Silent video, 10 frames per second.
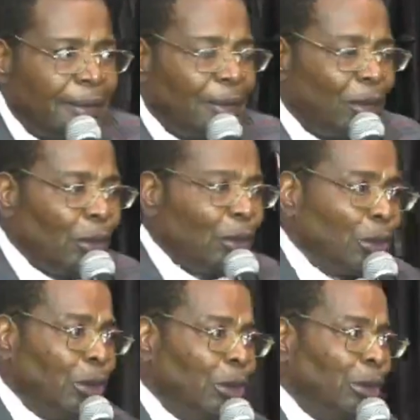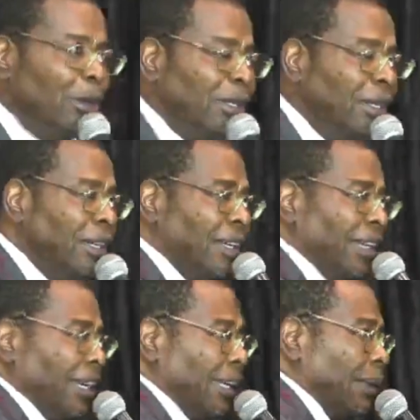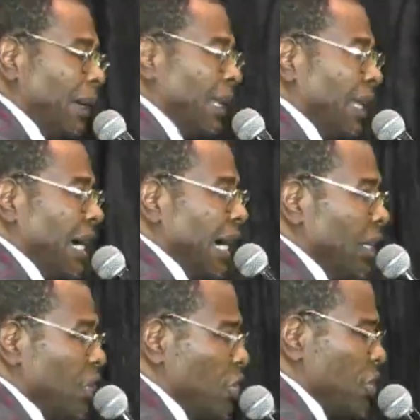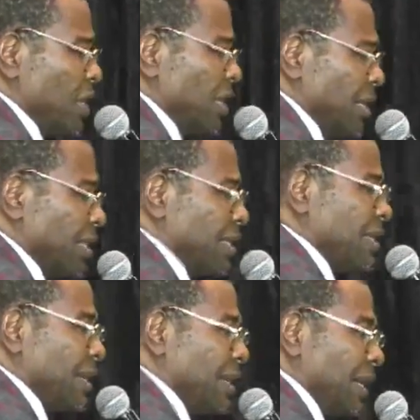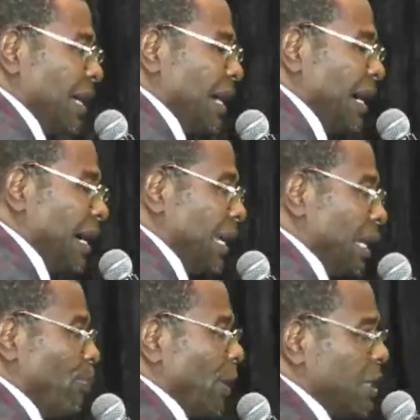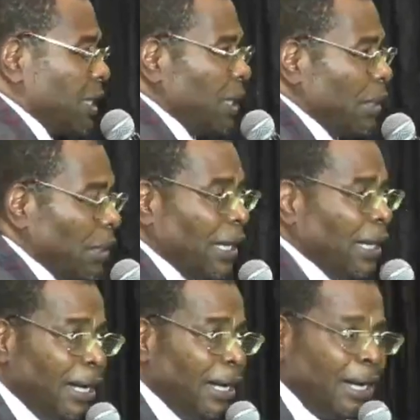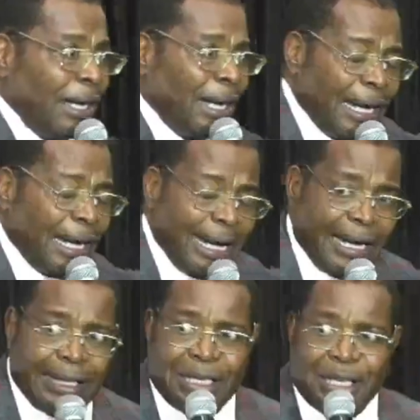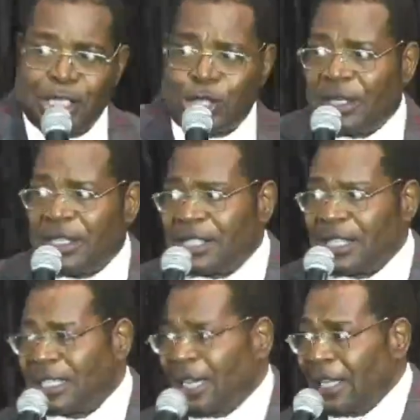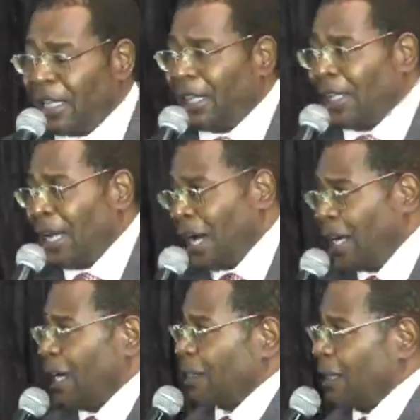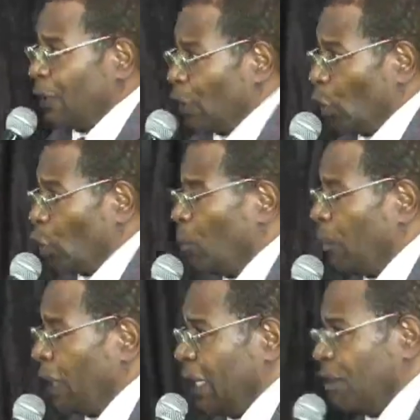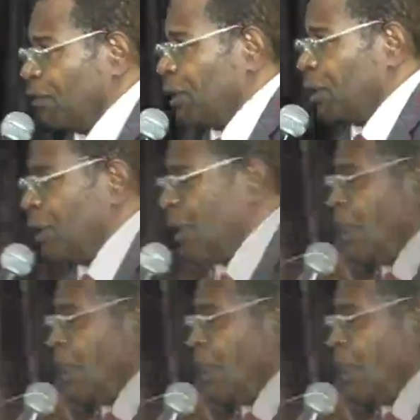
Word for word: You know, in many countries, uh, in particular uh, in restaurants that are a little higher than the normal level.